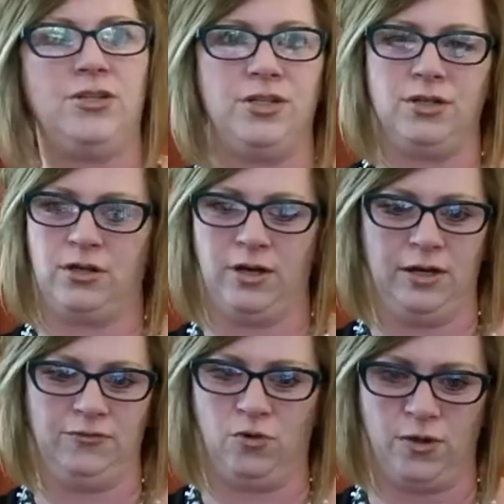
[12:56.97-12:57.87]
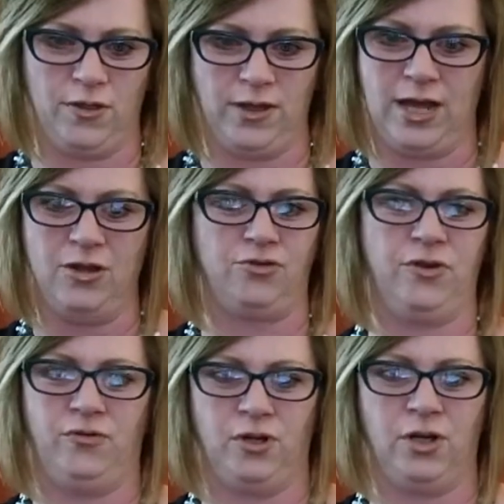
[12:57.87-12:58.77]
She took 4th in the
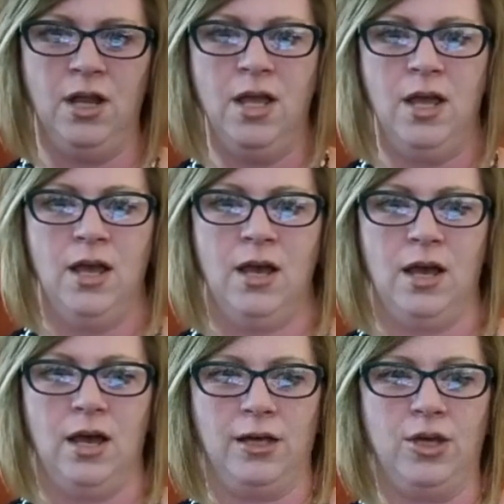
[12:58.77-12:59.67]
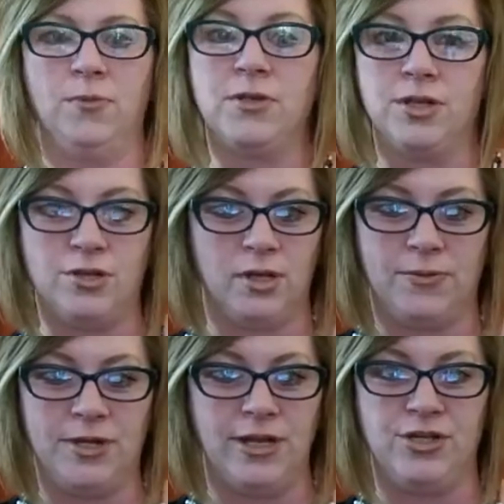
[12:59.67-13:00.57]
country for humorous
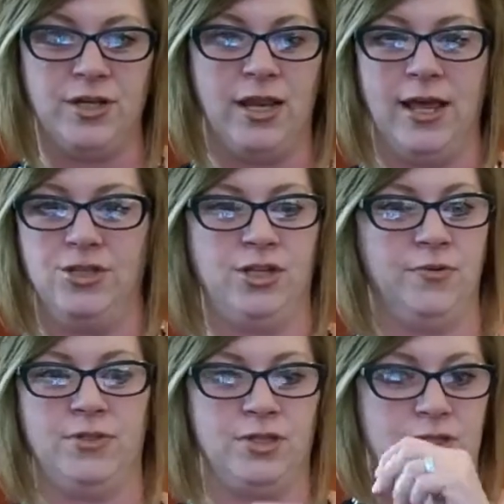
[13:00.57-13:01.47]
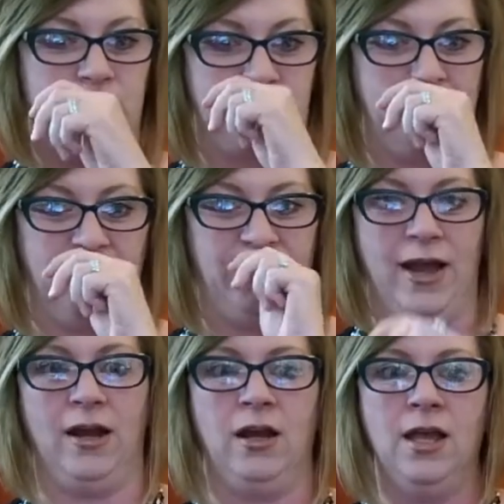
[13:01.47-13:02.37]
interpretation, and she was just a
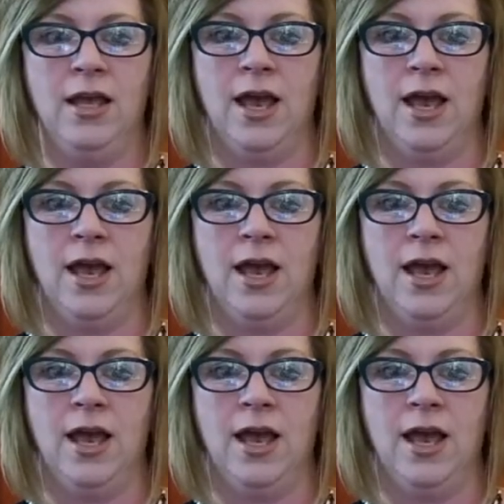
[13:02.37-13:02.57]
spitfire.